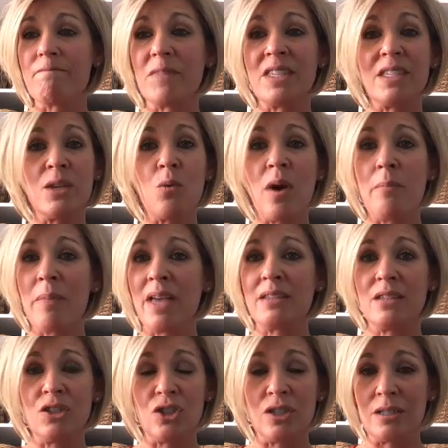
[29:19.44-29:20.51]
see what
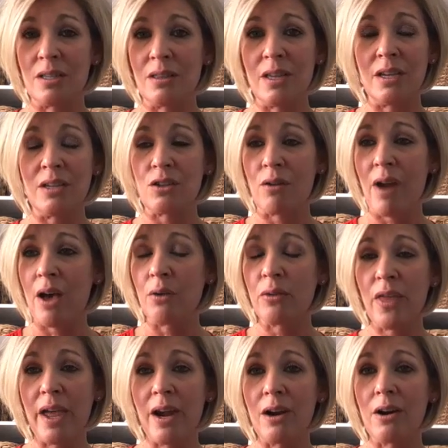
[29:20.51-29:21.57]
messages and things are out
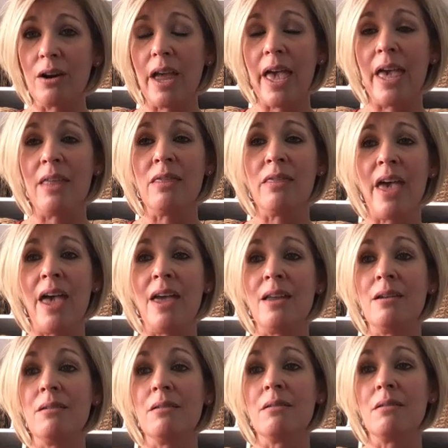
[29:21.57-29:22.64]
there. And
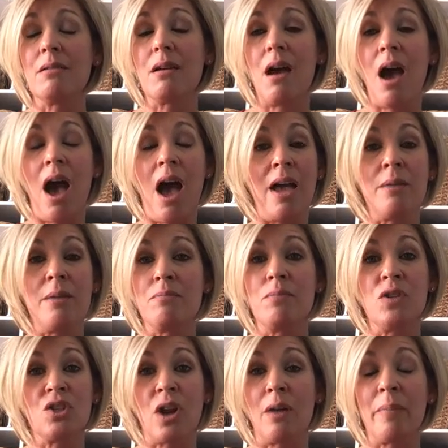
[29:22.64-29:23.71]
then I
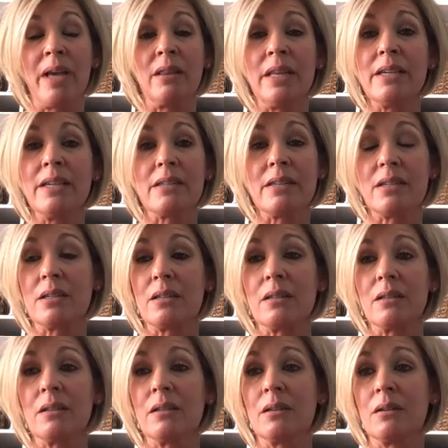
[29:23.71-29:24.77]
start my list,
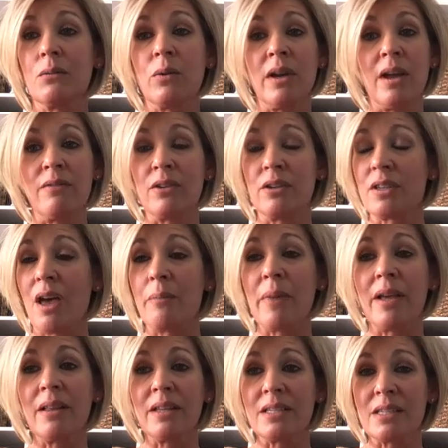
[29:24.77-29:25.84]
whatever's on
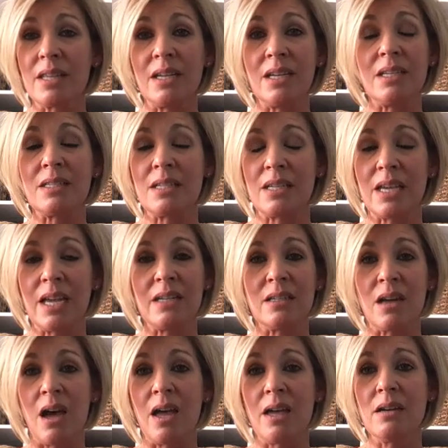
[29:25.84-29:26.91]
my list that needs to get
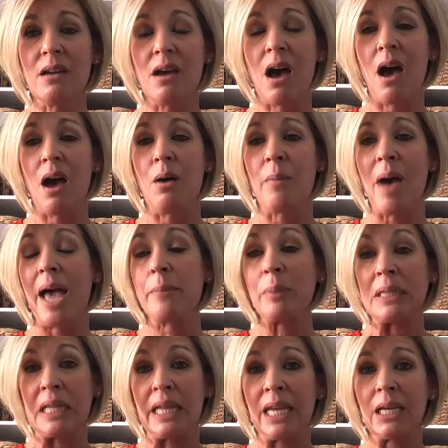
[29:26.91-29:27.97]
done. I
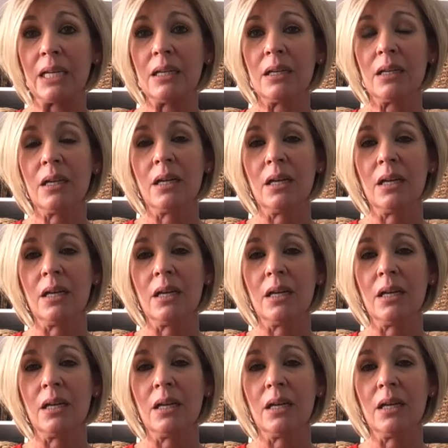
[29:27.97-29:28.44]
plan,